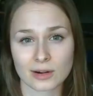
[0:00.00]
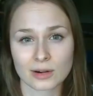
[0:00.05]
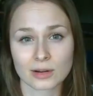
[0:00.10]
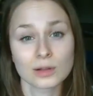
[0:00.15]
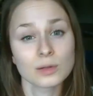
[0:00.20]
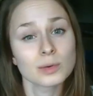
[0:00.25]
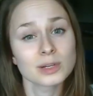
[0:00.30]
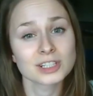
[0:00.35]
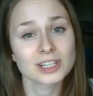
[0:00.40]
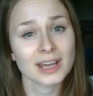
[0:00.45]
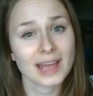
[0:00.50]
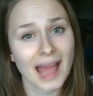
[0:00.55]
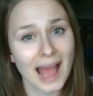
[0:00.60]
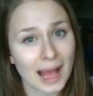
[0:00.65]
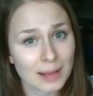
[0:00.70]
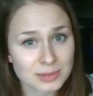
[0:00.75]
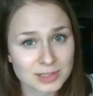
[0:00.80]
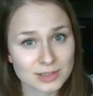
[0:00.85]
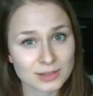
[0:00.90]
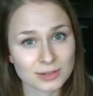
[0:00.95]
Girl, which I
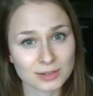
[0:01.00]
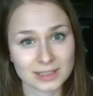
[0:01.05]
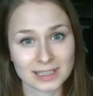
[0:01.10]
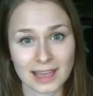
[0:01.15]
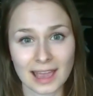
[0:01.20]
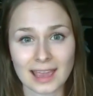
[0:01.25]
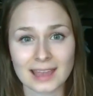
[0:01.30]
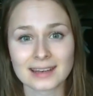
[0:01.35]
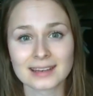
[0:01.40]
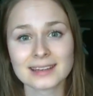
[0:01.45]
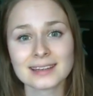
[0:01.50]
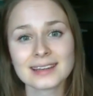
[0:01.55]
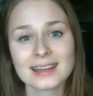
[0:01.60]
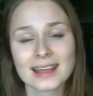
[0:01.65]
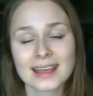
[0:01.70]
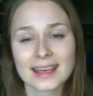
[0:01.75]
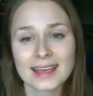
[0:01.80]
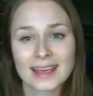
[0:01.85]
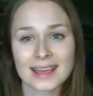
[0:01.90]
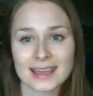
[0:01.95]
absolutely hated,
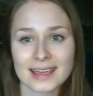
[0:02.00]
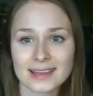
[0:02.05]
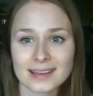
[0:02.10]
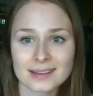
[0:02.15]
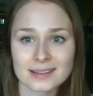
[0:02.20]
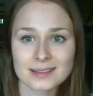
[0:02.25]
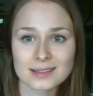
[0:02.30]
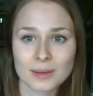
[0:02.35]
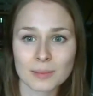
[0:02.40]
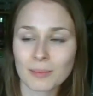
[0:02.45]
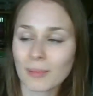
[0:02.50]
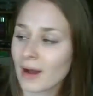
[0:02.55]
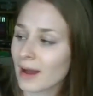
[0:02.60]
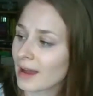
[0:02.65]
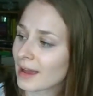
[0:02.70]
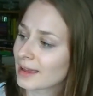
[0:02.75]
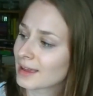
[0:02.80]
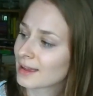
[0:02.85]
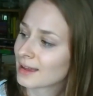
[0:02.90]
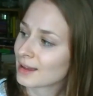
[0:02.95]
is
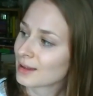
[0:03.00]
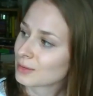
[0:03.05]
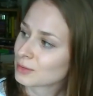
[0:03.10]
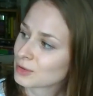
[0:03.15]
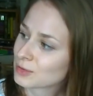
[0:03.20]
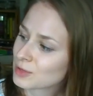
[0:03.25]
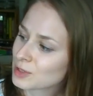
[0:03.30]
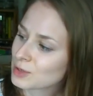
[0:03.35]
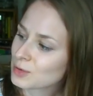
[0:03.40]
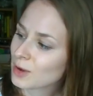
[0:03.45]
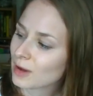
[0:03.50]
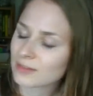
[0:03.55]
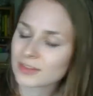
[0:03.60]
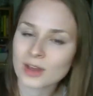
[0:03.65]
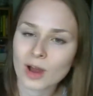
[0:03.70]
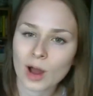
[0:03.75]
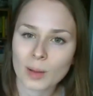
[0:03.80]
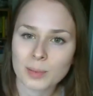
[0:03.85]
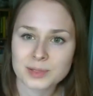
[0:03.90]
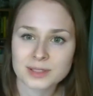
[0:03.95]
my review of
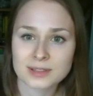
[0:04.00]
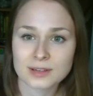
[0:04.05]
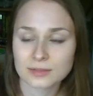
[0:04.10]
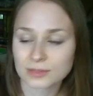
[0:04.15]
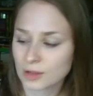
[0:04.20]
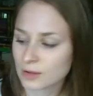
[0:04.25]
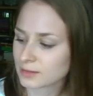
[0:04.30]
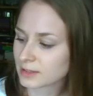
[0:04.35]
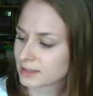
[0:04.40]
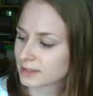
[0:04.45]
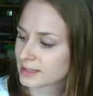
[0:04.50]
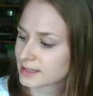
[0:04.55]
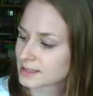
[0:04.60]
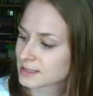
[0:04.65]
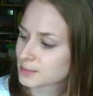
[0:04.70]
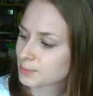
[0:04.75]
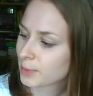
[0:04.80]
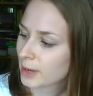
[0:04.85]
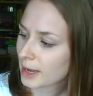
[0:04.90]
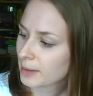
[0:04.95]
The Opposite of
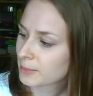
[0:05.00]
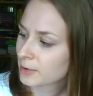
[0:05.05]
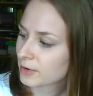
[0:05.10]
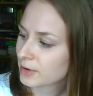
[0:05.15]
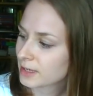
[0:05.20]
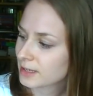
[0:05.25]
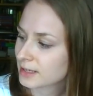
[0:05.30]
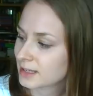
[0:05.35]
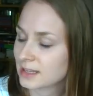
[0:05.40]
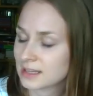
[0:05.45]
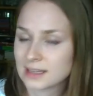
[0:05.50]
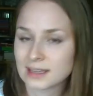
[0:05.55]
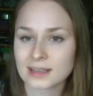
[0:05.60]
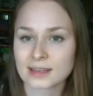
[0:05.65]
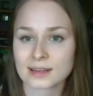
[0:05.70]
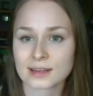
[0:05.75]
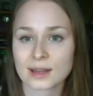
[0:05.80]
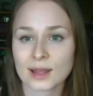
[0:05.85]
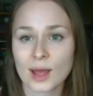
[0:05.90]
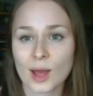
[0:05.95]
Loneliness by Marina
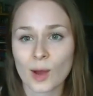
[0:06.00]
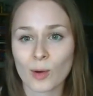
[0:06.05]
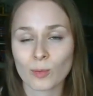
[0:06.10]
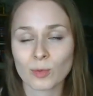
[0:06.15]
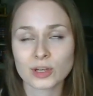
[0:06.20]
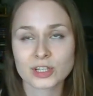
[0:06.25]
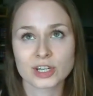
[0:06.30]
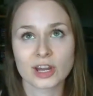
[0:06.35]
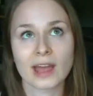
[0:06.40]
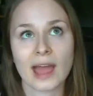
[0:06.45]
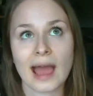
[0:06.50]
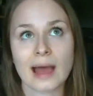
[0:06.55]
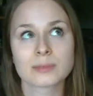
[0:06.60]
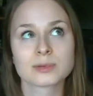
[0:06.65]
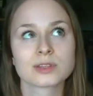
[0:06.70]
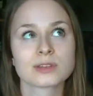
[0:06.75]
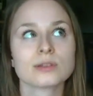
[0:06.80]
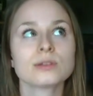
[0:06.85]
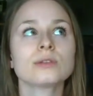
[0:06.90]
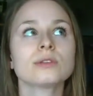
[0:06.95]
Keegan, which I
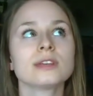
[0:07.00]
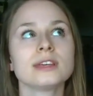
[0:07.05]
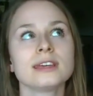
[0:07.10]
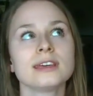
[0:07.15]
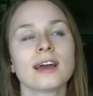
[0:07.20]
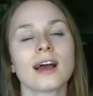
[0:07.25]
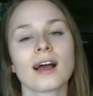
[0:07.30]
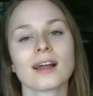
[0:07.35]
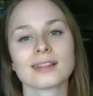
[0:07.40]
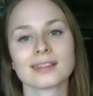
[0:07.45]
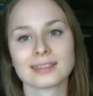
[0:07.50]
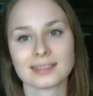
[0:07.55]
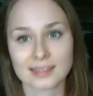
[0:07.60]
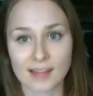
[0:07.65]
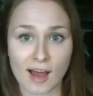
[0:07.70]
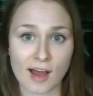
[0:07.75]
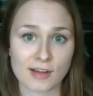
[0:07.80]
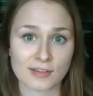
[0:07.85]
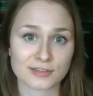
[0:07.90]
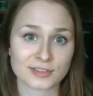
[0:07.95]
absolutely
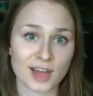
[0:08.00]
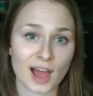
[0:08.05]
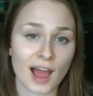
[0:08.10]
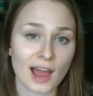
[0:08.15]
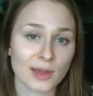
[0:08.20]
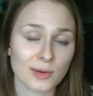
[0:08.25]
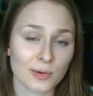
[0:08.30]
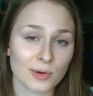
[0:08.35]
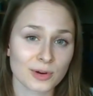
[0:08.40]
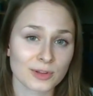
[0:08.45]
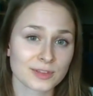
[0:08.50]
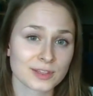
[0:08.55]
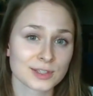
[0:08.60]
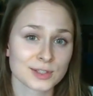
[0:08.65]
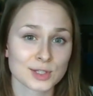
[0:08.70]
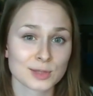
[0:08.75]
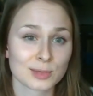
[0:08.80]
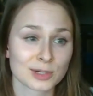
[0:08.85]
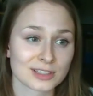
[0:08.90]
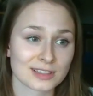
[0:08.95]
loved. I ordered these
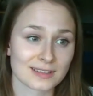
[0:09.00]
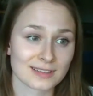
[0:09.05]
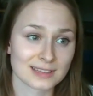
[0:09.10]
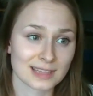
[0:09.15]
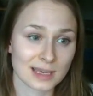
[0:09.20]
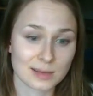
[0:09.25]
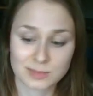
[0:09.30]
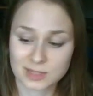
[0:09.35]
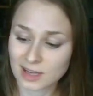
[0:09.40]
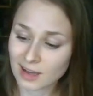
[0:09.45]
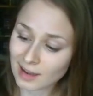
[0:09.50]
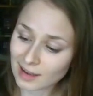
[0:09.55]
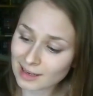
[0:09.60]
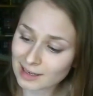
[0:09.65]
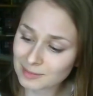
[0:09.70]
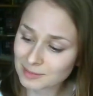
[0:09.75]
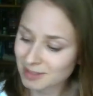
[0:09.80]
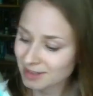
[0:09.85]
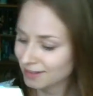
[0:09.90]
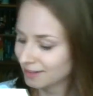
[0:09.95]
two books at the same
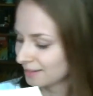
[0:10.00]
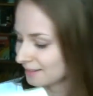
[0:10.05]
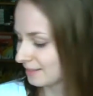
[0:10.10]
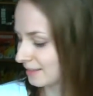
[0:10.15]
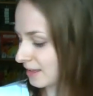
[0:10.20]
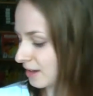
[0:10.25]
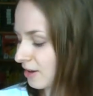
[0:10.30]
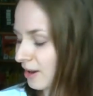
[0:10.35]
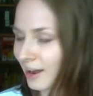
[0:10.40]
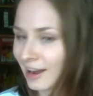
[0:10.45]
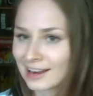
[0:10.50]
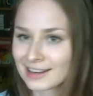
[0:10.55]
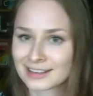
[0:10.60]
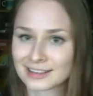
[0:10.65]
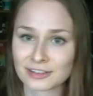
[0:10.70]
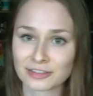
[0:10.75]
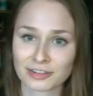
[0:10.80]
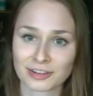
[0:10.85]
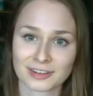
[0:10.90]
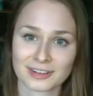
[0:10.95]
time. They're kind
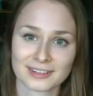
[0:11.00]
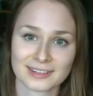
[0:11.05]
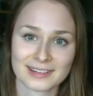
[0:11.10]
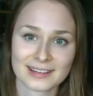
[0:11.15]
of